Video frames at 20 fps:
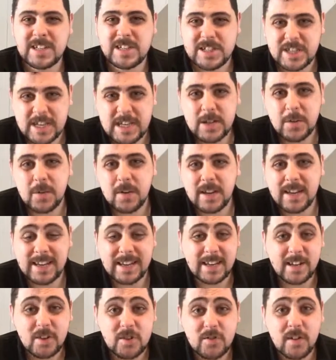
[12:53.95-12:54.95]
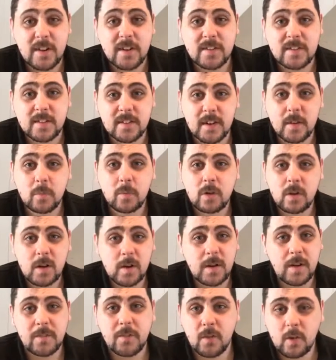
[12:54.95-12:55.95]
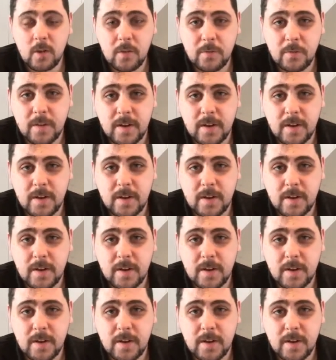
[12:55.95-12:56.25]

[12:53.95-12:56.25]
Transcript: genuinely interested in what you have to offer.